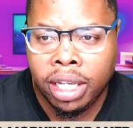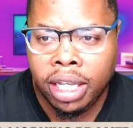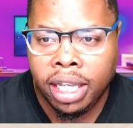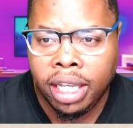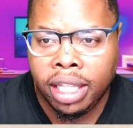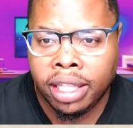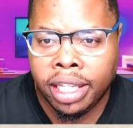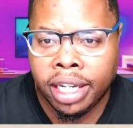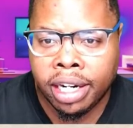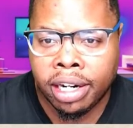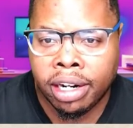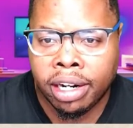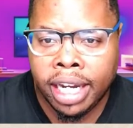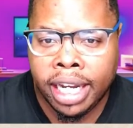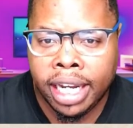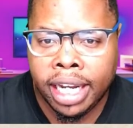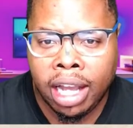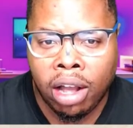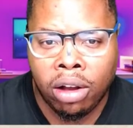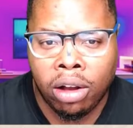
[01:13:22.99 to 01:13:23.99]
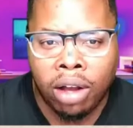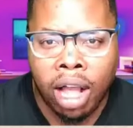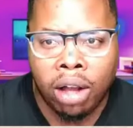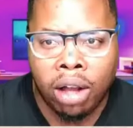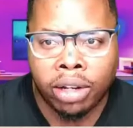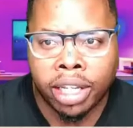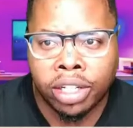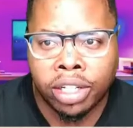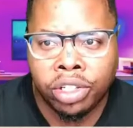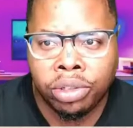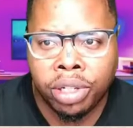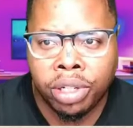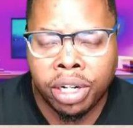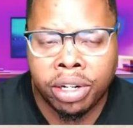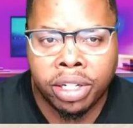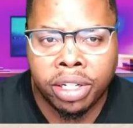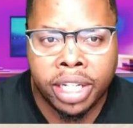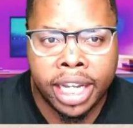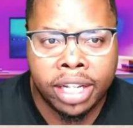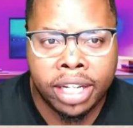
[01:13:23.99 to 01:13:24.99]
there, and I'll I'll get you there
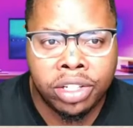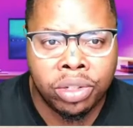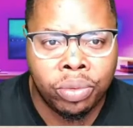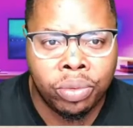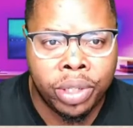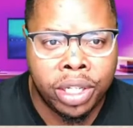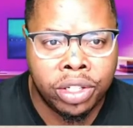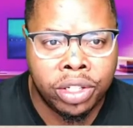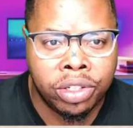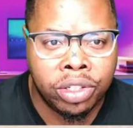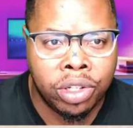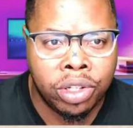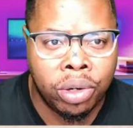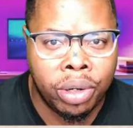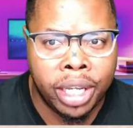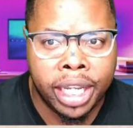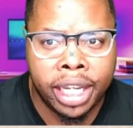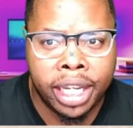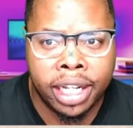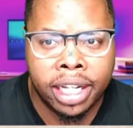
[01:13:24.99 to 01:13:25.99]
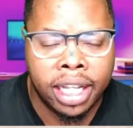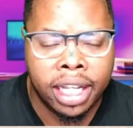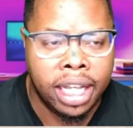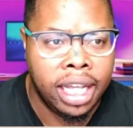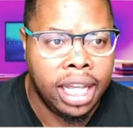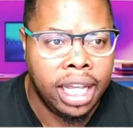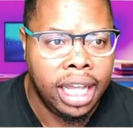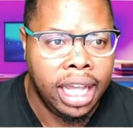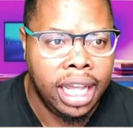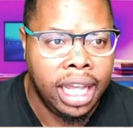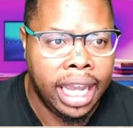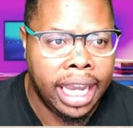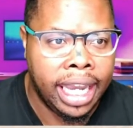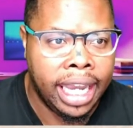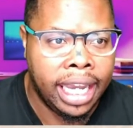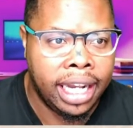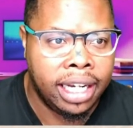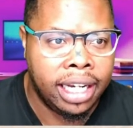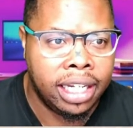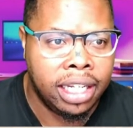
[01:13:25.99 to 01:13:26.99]
today, so we can just go ahead
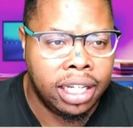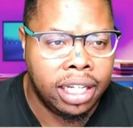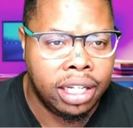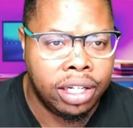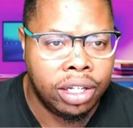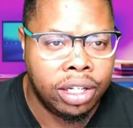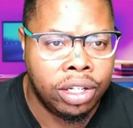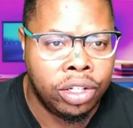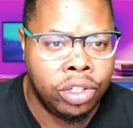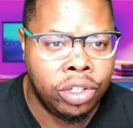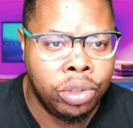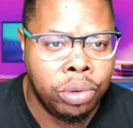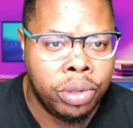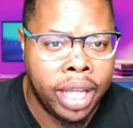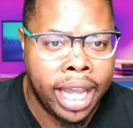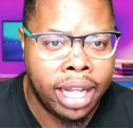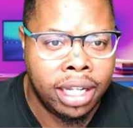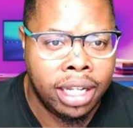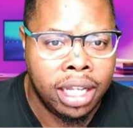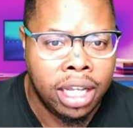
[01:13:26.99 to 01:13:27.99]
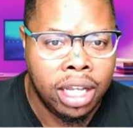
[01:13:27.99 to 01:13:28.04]
and do that.